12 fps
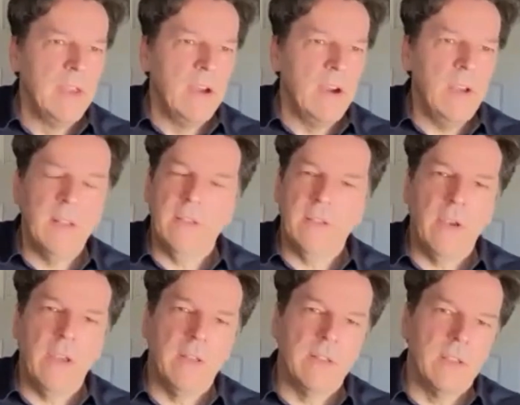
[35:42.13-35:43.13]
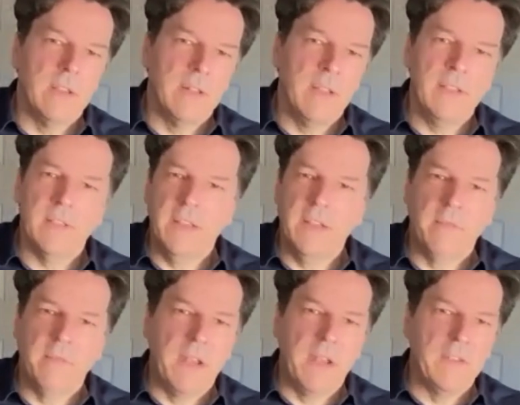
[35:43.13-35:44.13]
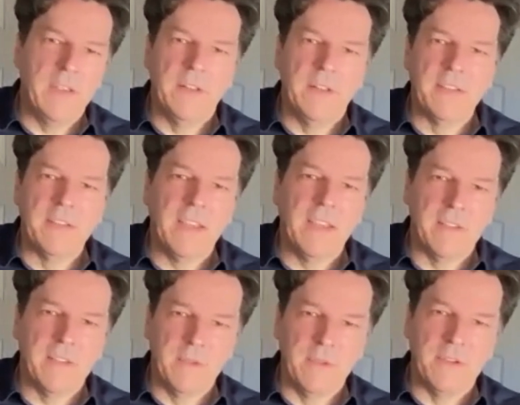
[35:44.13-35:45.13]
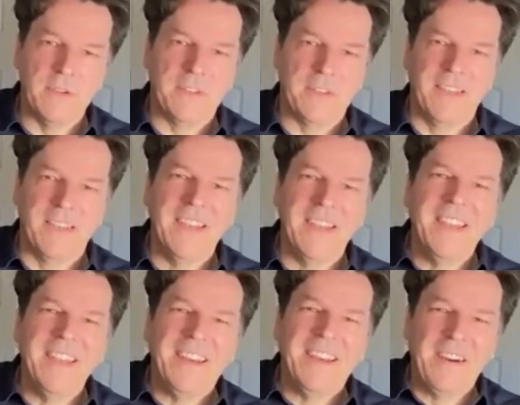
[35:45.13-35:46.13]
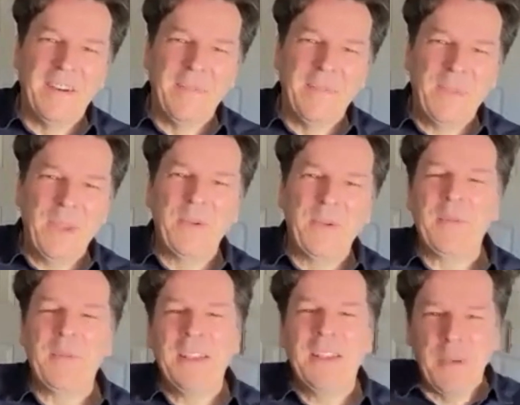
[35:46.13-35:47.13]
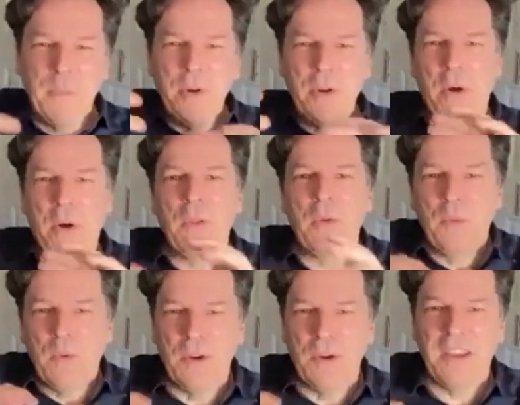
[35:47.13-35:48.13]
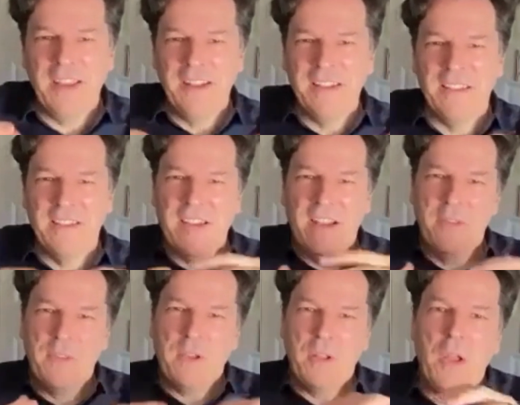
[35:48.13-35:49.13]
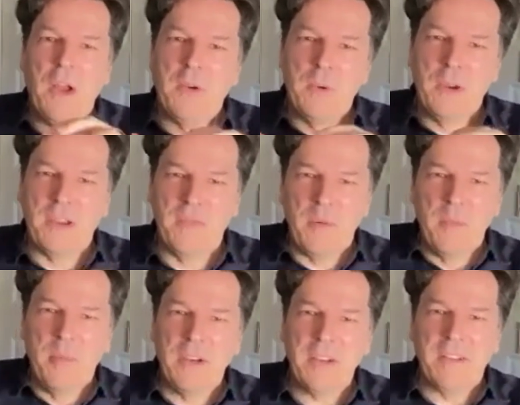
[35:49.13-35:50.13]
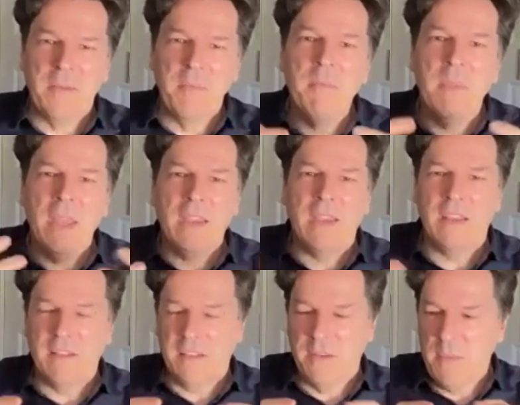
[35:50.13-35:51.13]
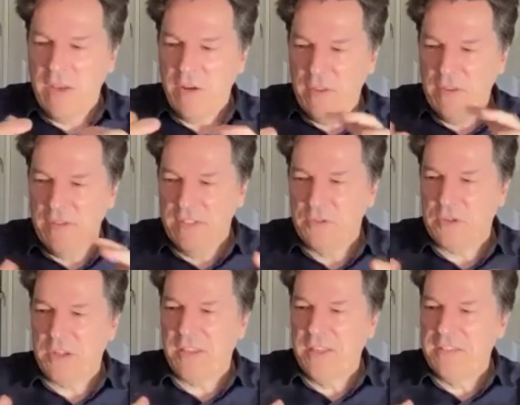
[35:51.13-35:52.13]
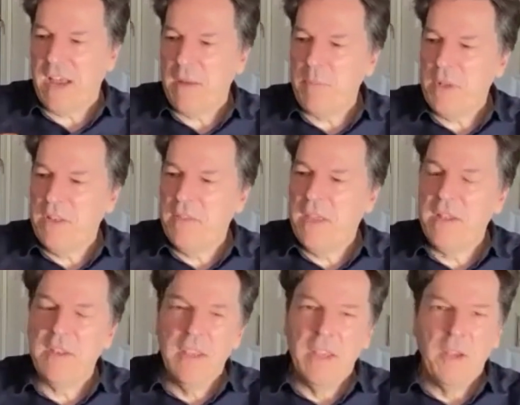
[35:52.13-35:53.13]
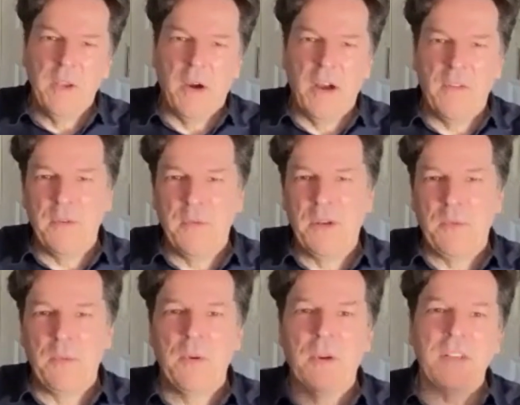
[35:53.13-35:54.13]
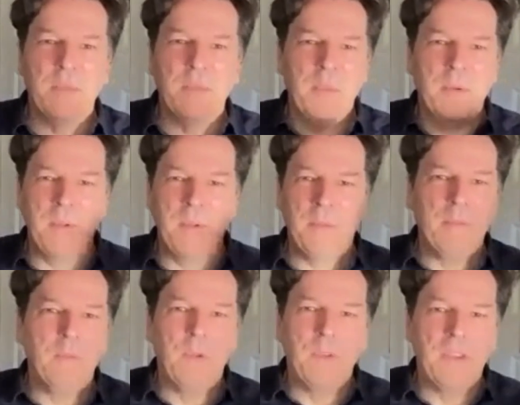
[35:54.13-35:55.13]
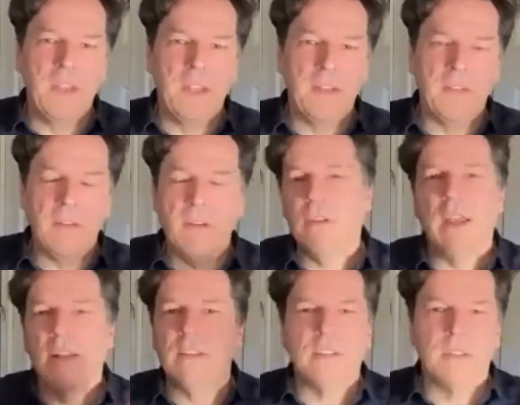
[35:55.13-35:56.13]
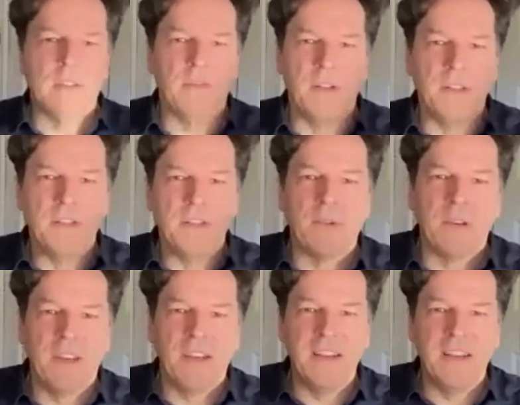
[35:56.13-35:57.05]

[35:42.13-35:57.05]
"Oh, it's great. It's a nice light fantasy that doesn't take itself too seriously." You know what I mean? Like you put all the work into the kind of the clockwork of a book to make all these intricate things happen, and then often when it works, people will see it as, oh yeah, it's just a fun story.